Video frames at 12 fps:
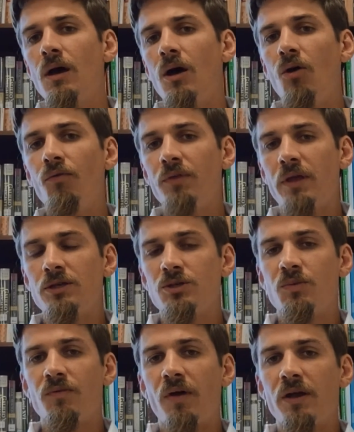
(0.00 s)
Hopefully that
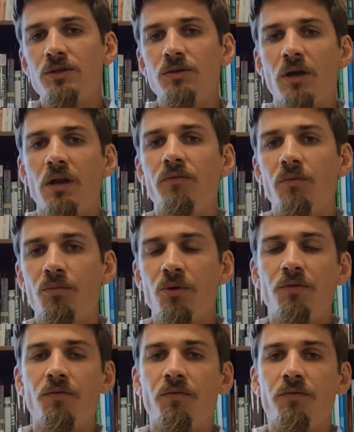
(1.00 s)
just provides you kind of a
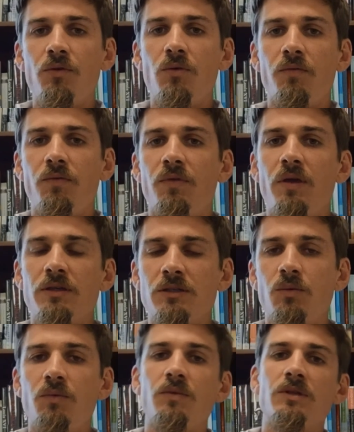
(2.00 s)
brief review of the
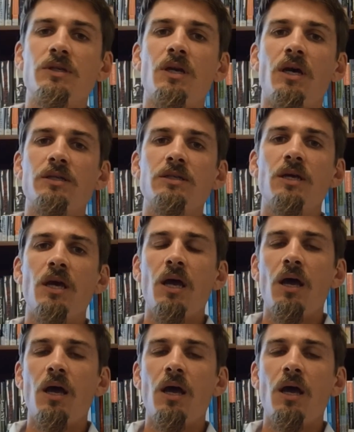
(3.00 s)
things that we've discussed.